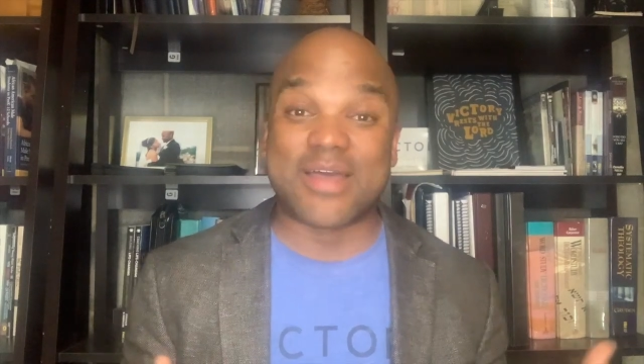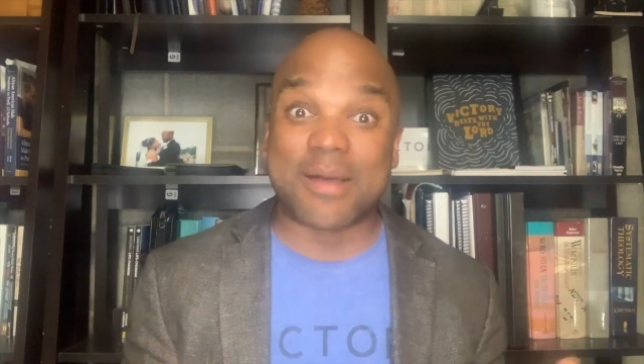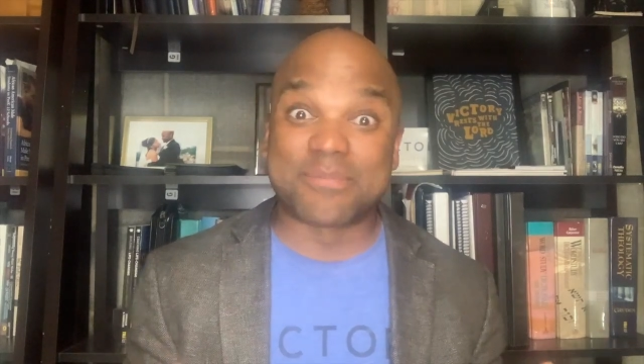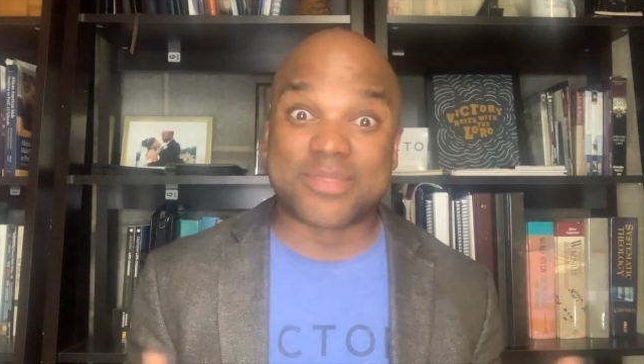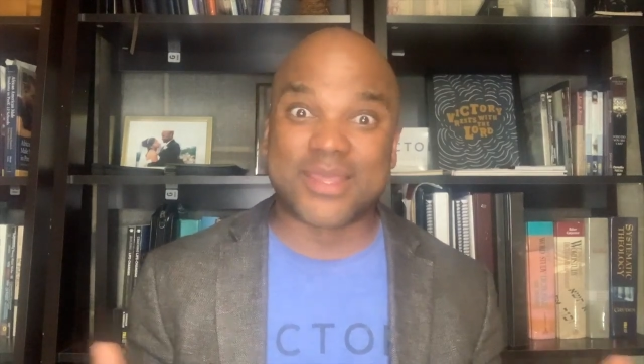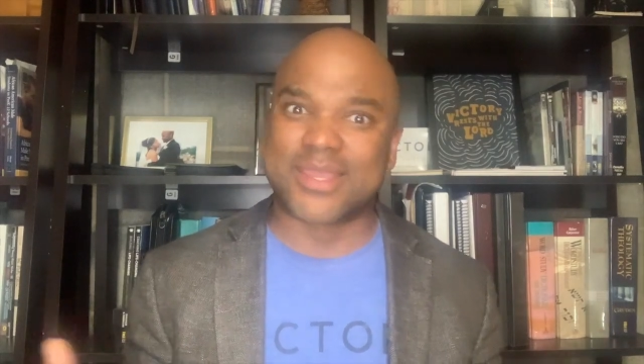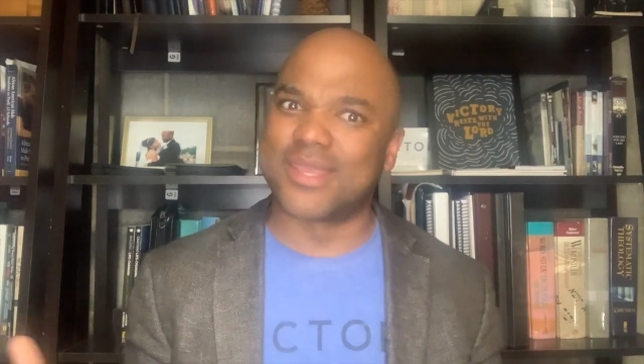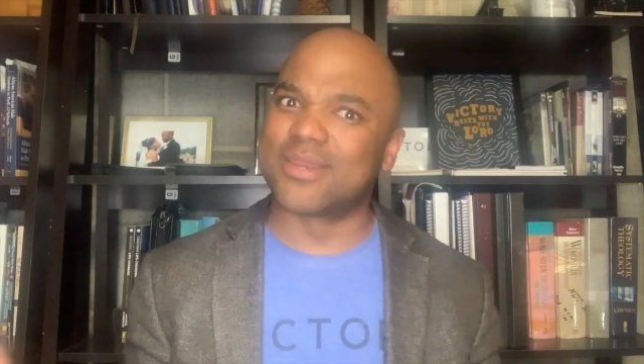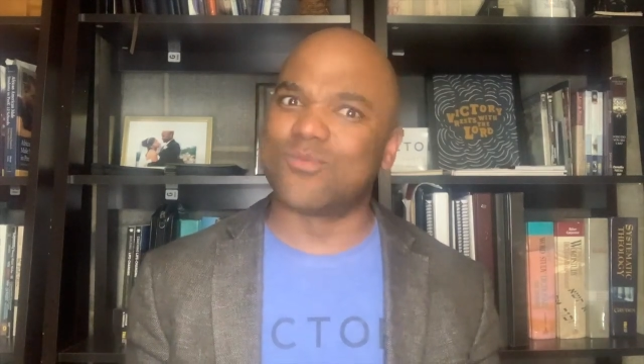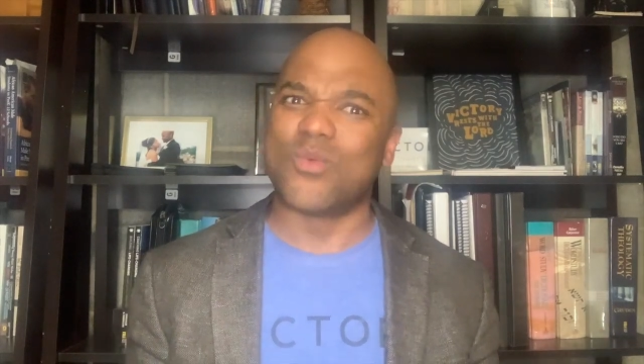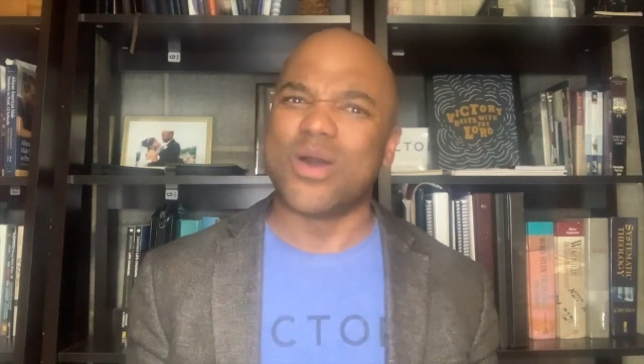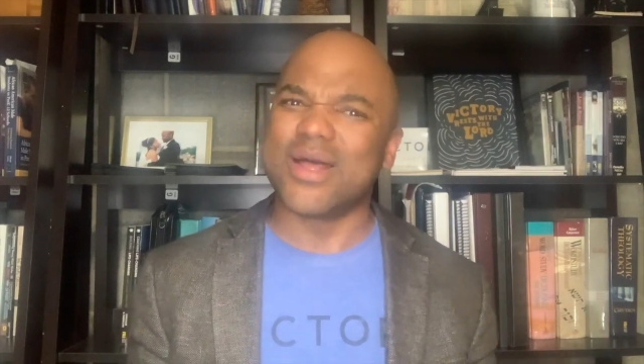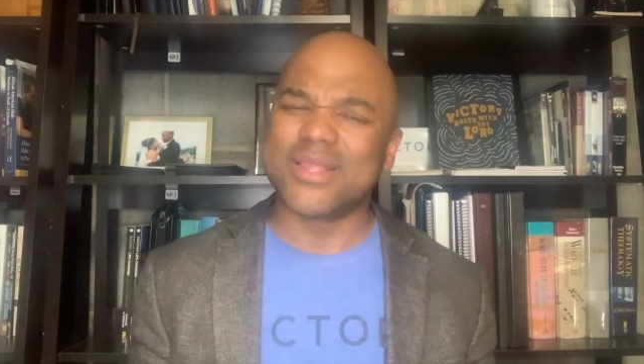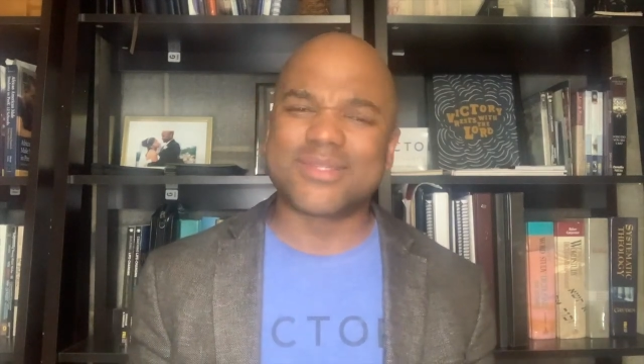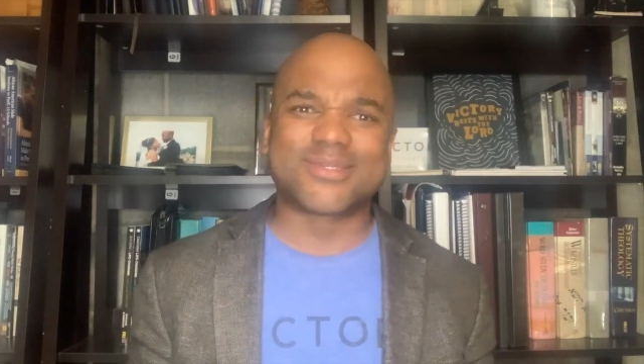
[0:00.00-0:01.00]
I'm thinking,
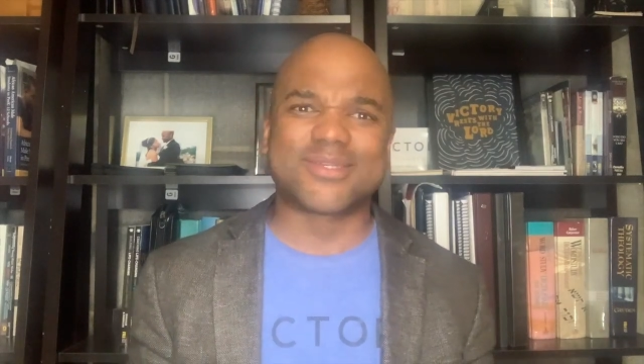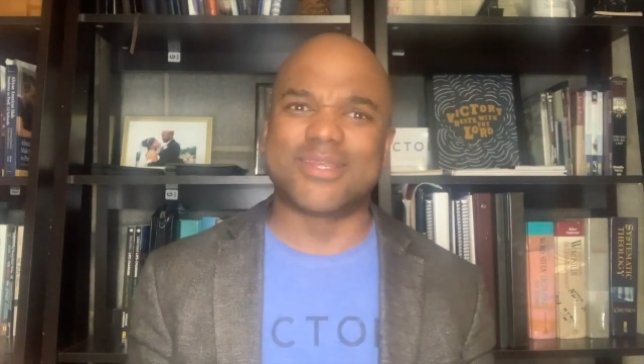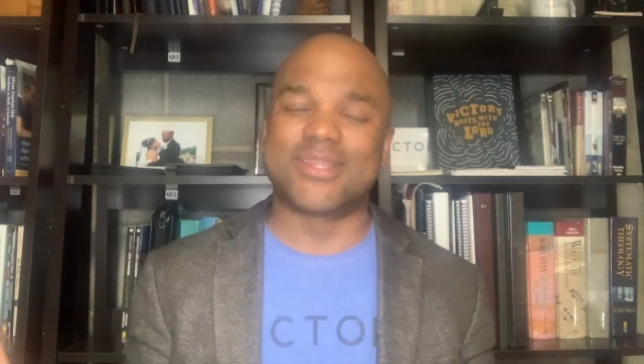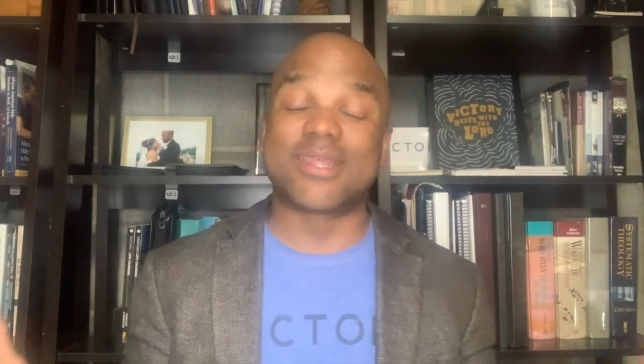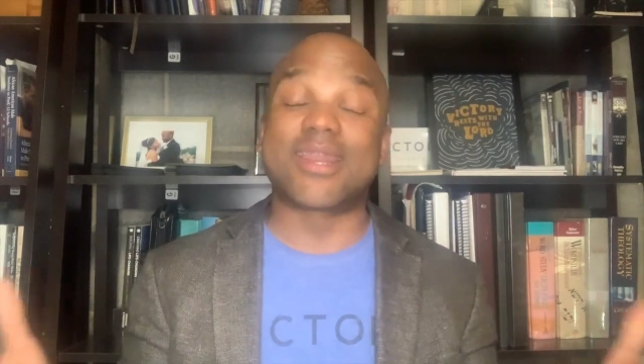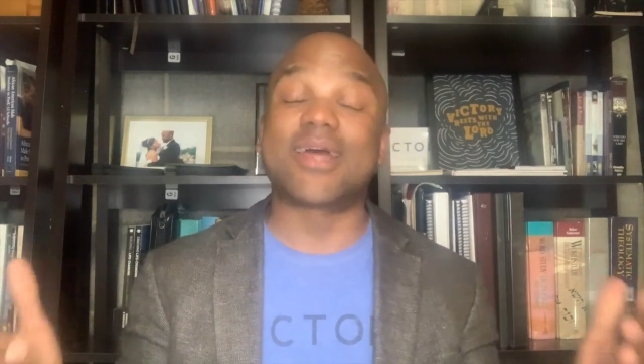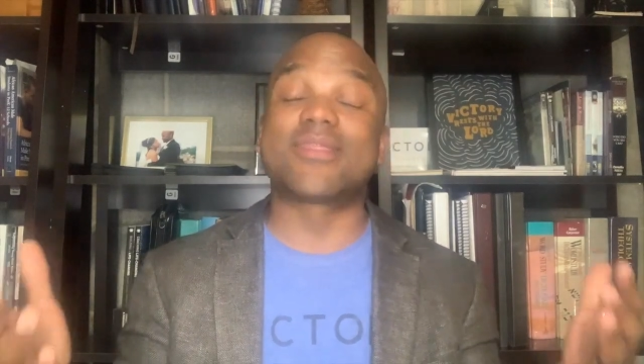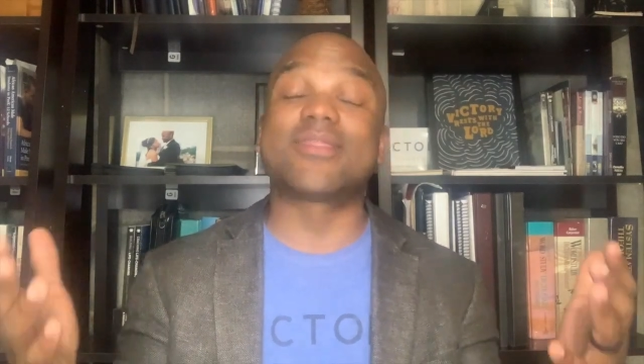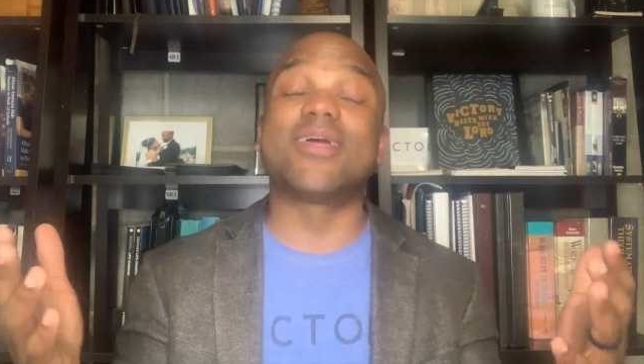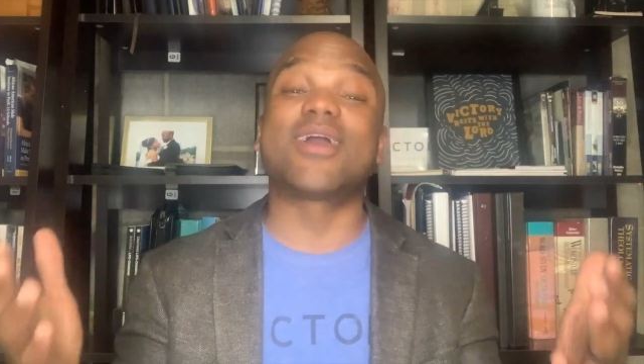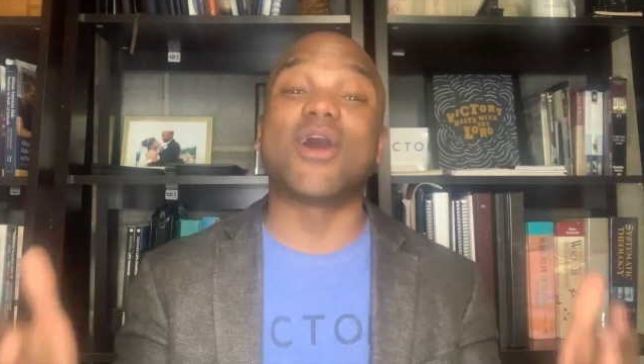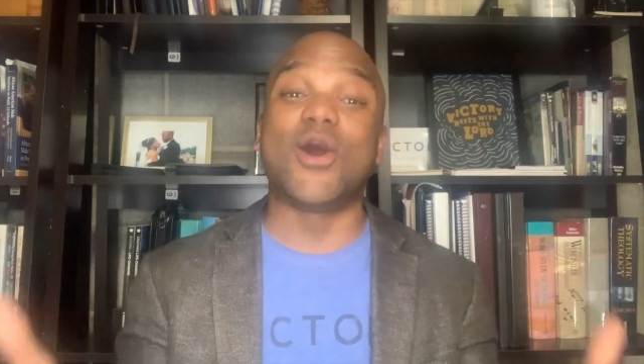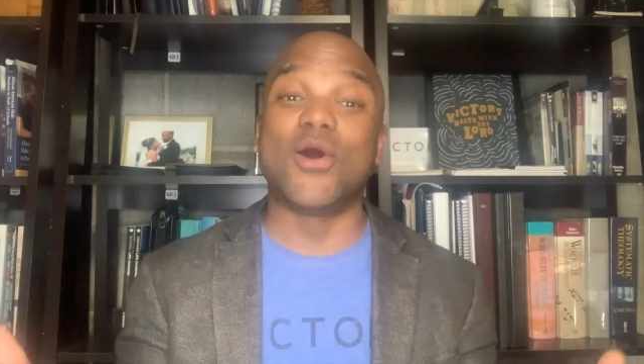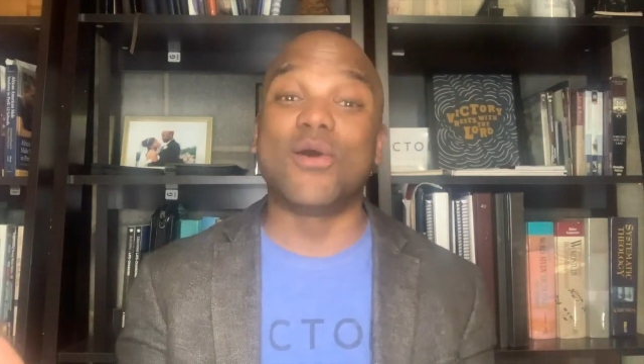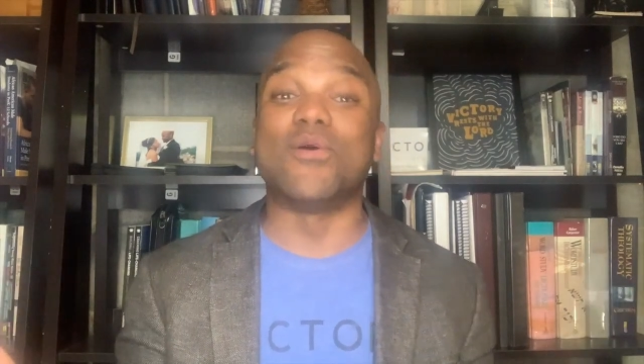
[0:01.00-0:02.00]
what? And then I think,
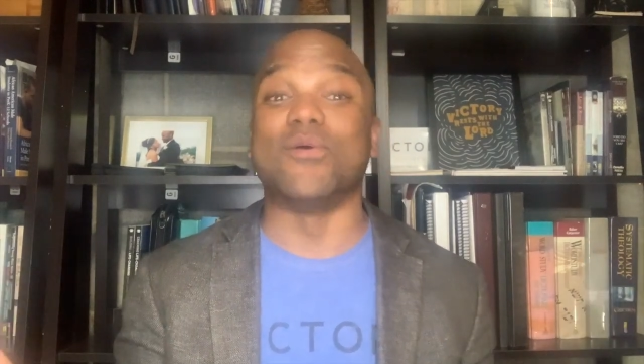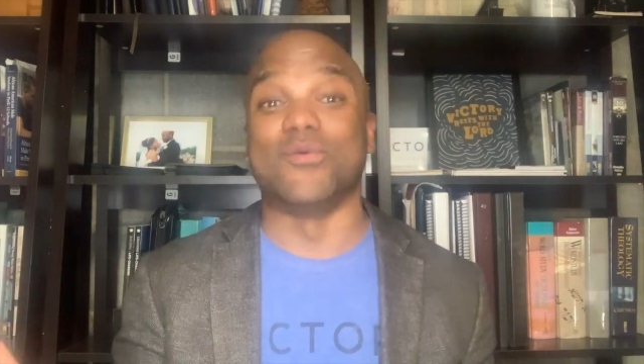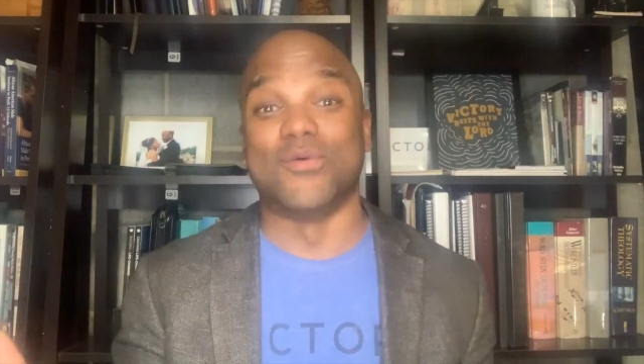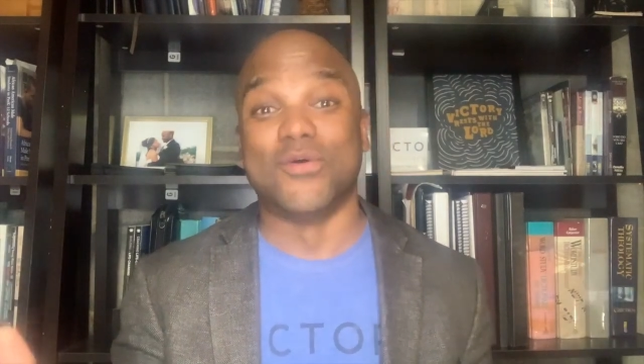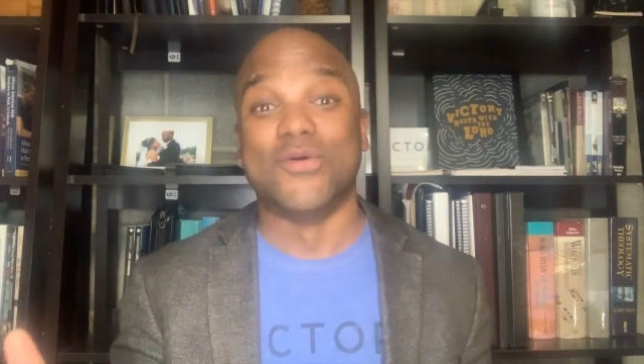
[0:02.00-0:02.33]
oh,